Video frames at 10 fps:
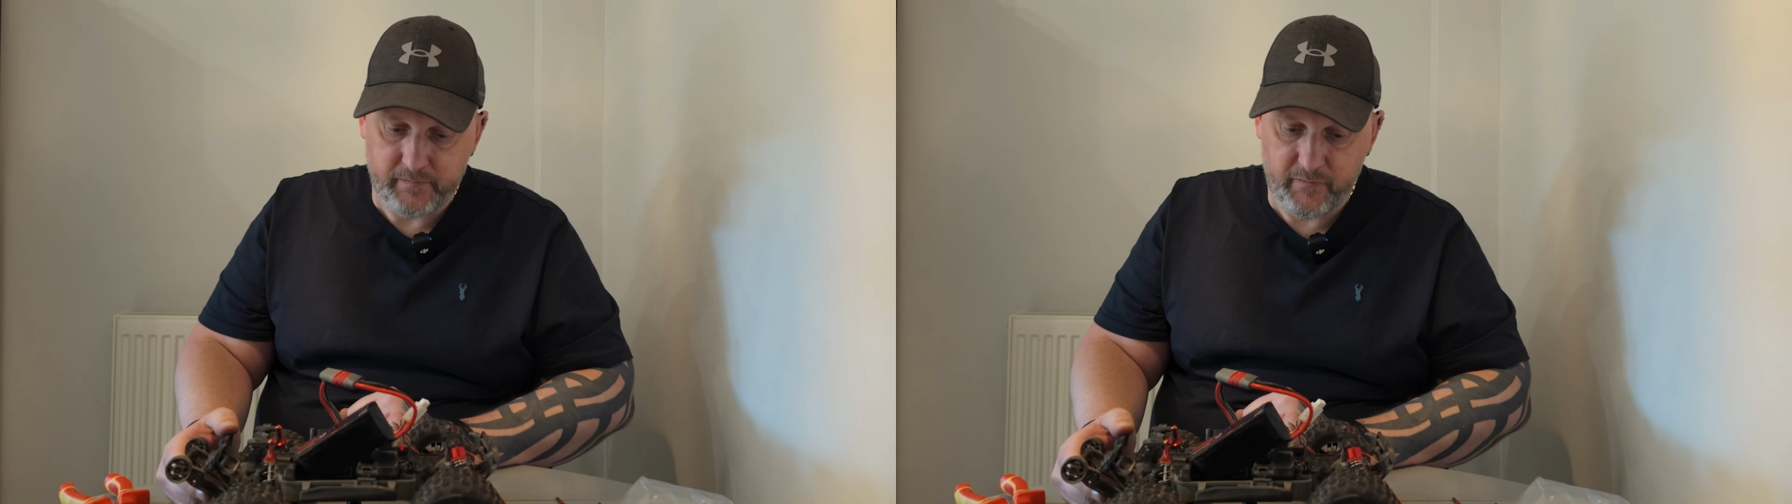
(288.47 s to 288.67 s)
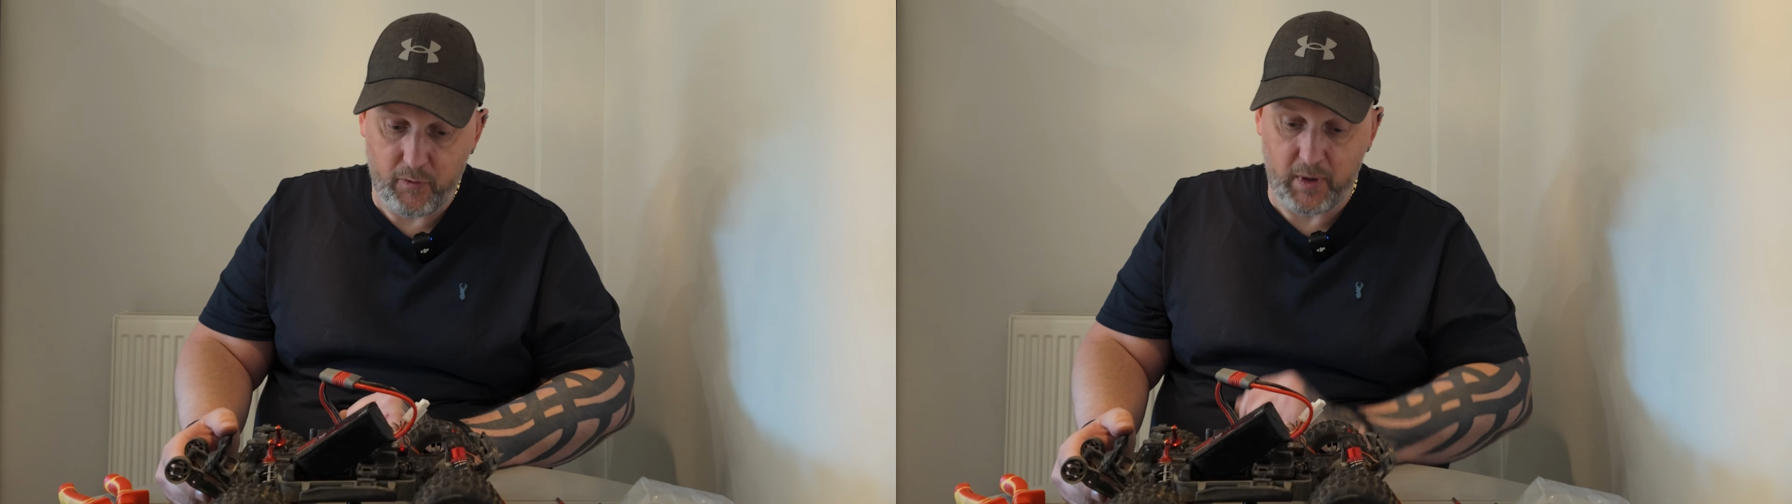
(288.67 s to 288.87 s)

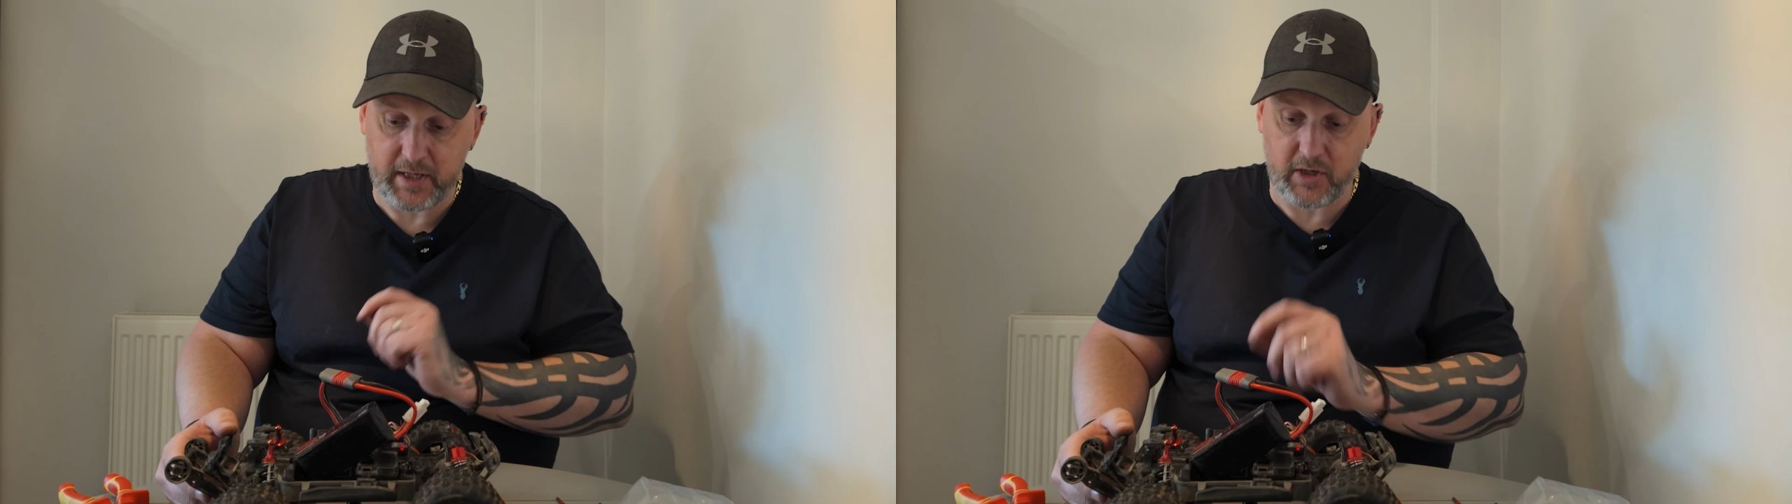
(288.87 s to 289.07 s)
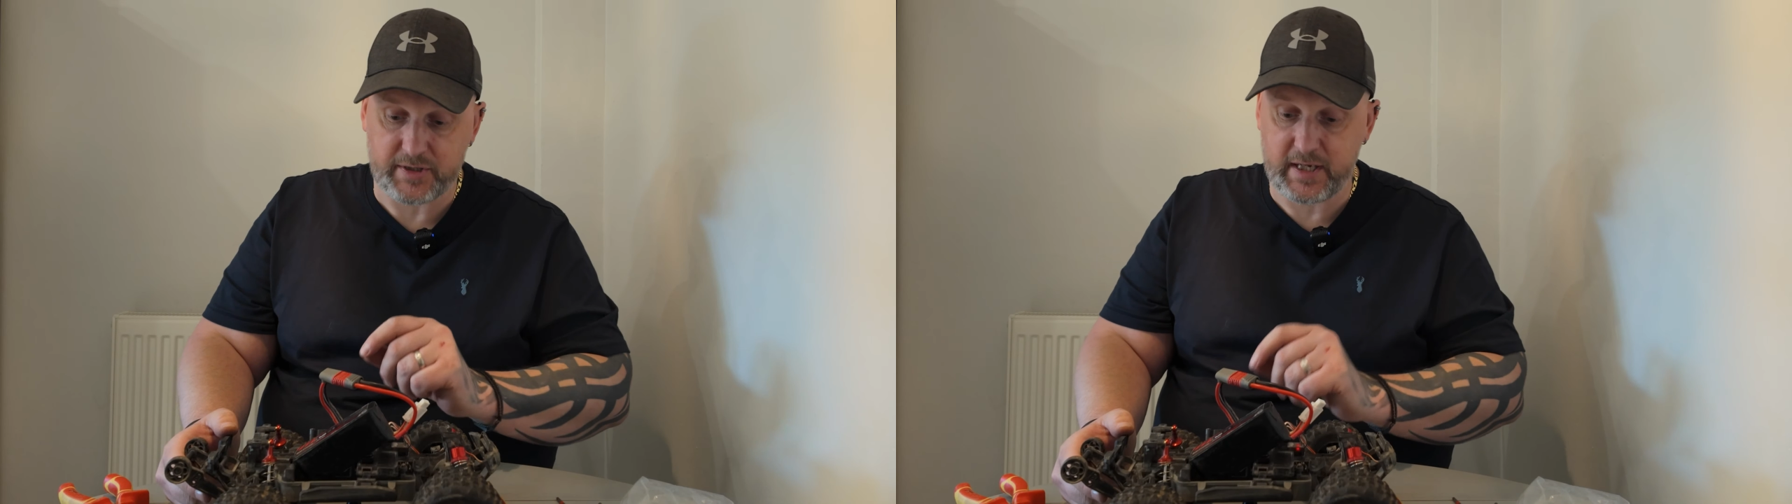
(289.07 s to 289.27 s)
for when
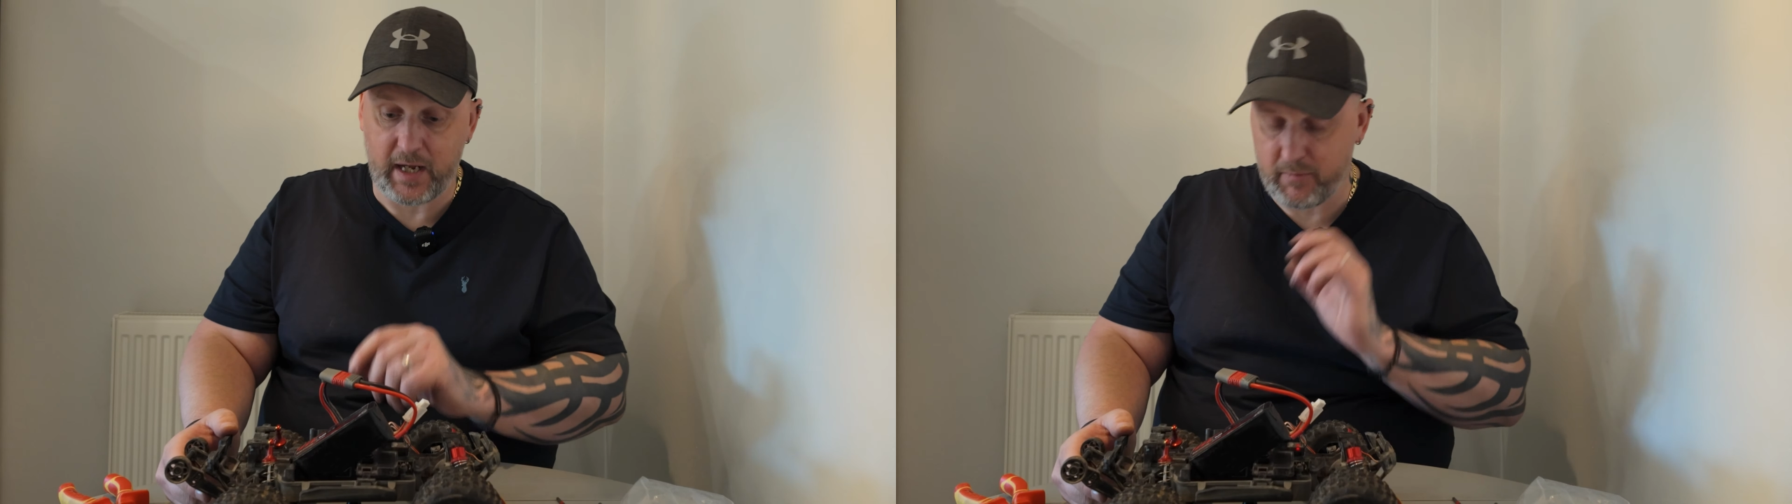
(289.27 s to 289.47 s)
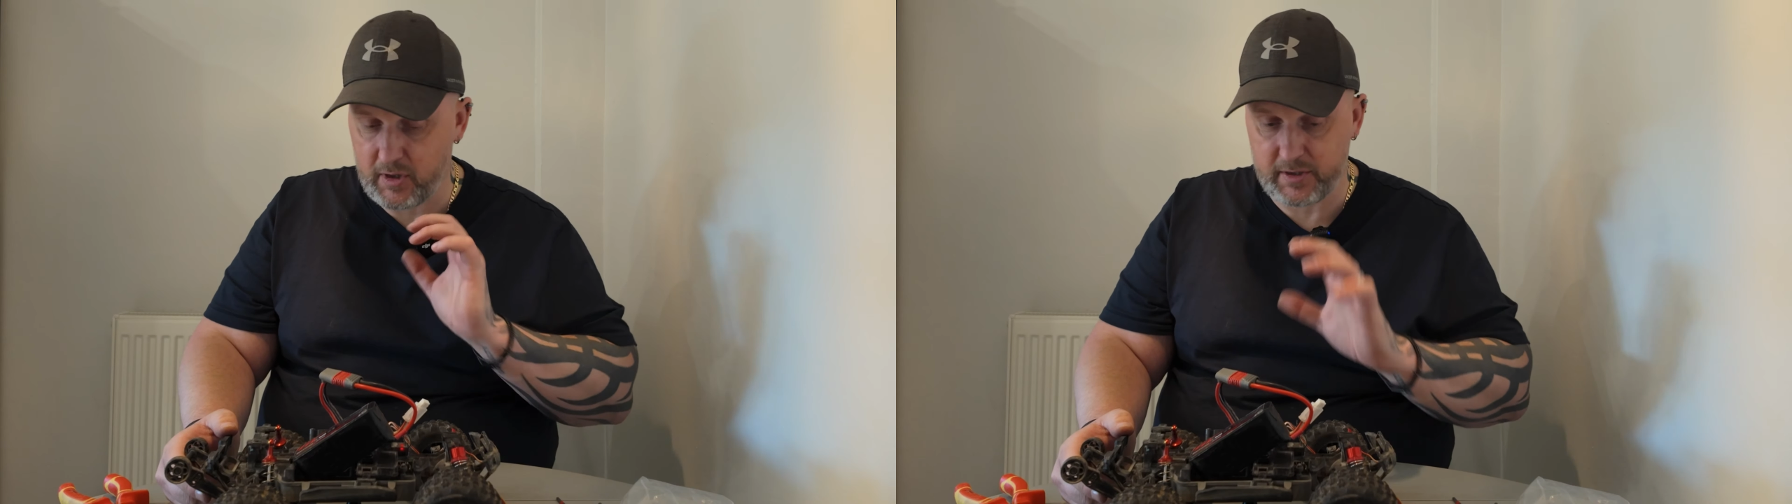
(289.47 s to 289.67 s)
it goes
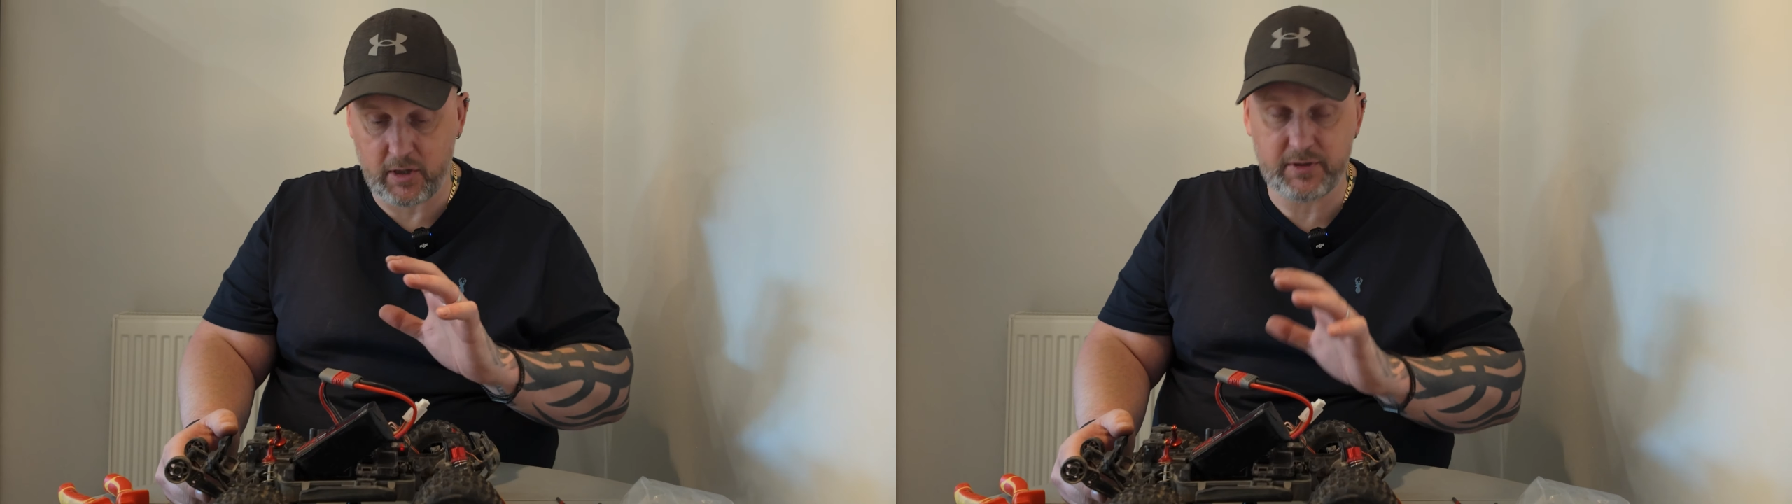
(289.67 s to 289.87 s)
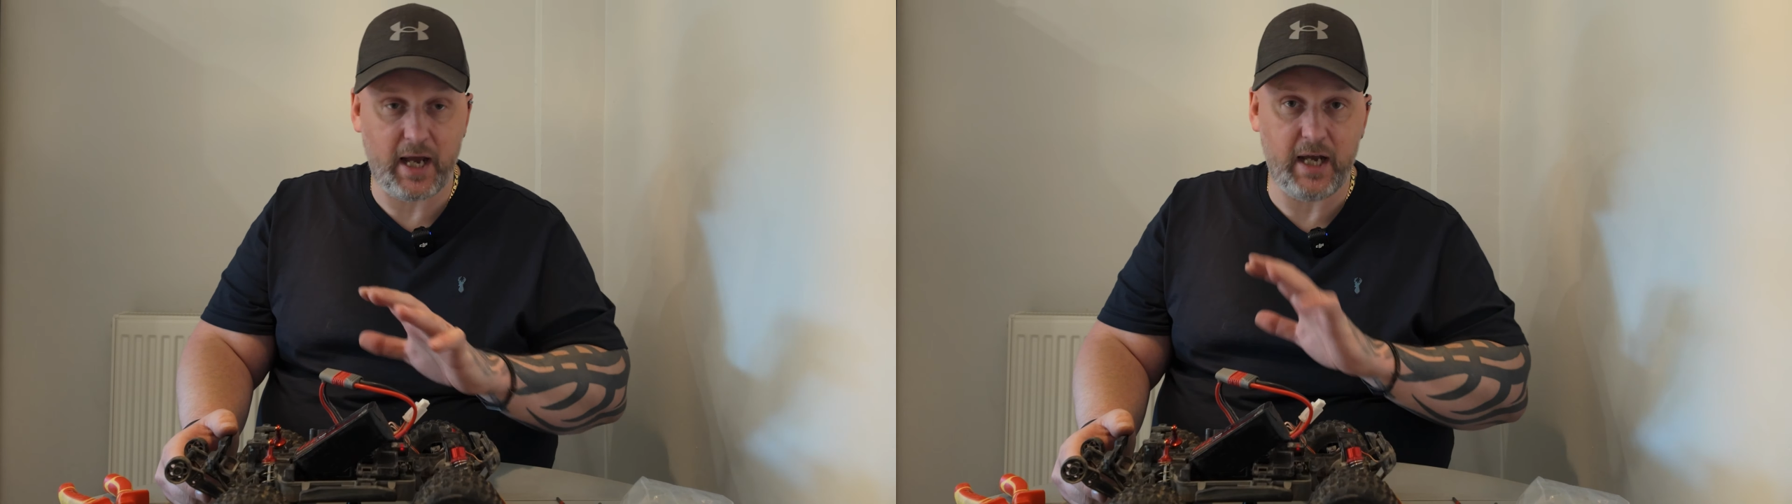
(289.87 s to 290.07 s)
again, because
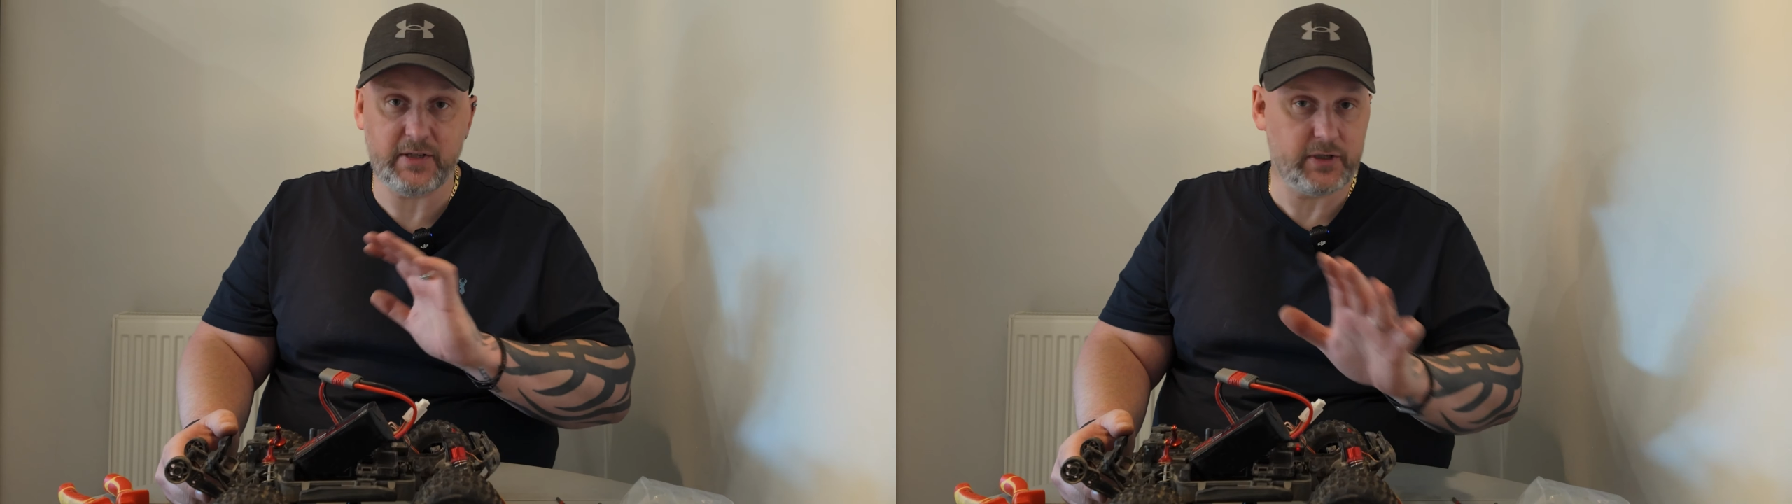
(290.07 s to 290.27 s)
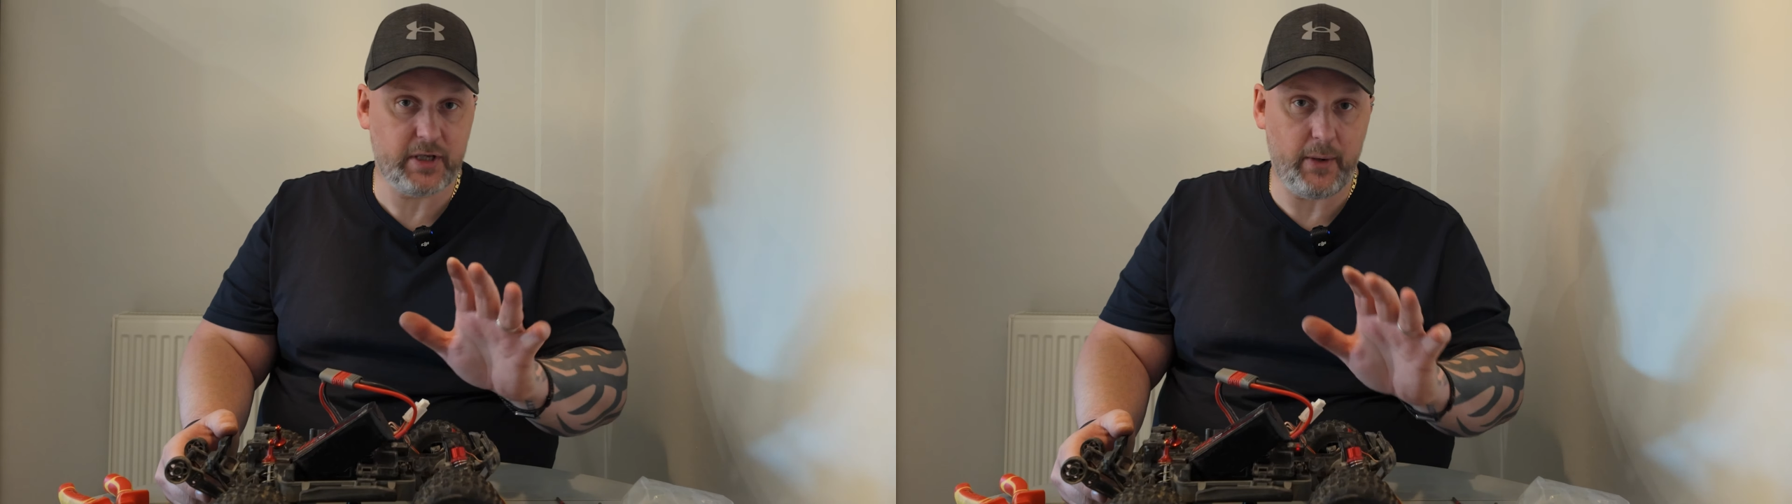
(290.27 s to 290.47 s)
no doubt it's
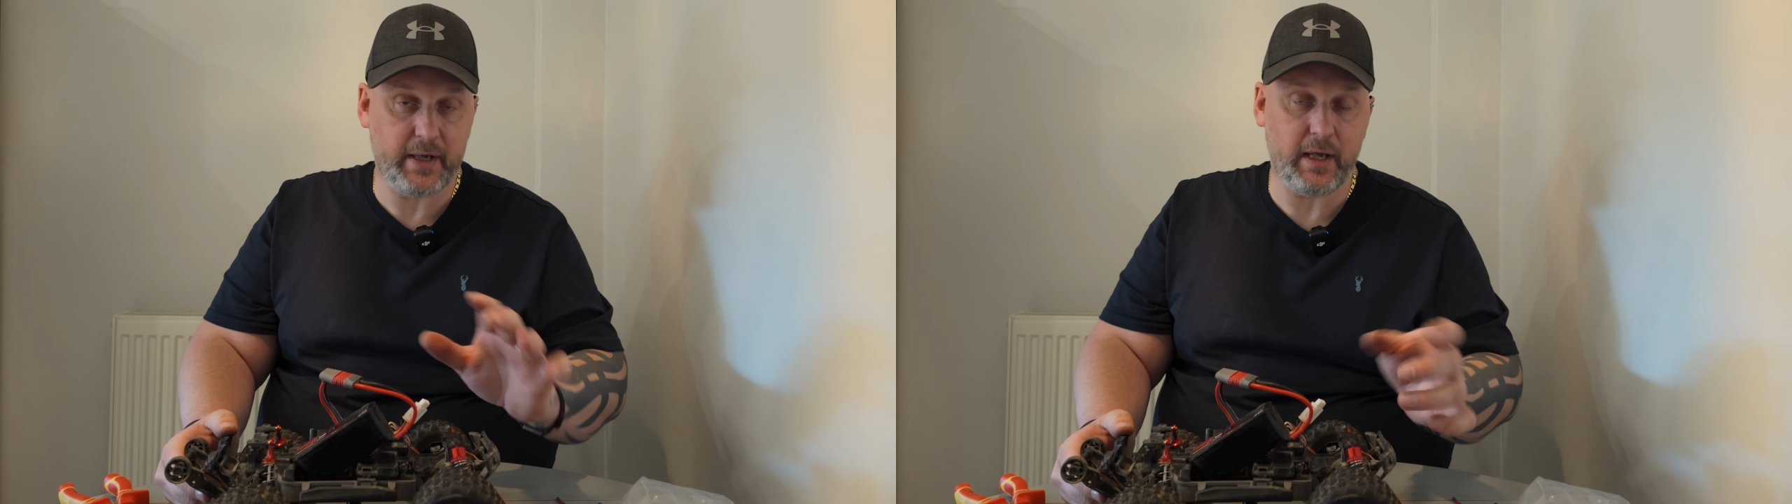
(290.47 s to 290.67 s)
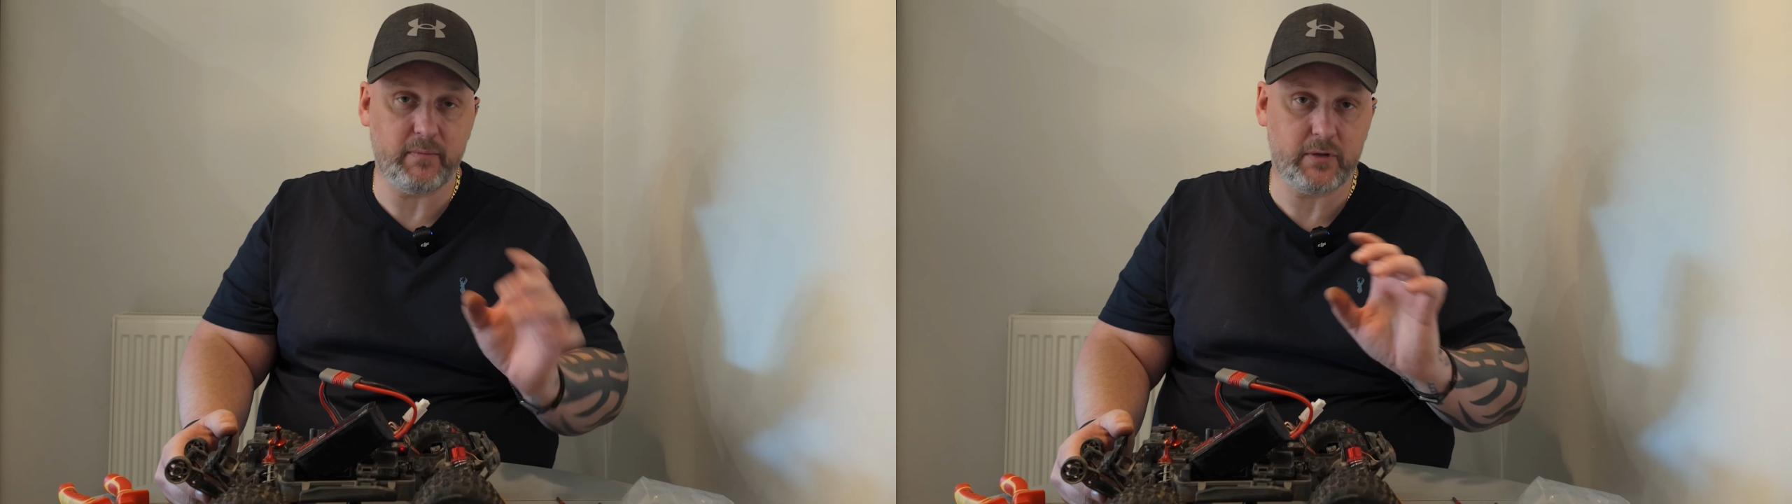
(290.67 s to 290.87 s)
going to go again,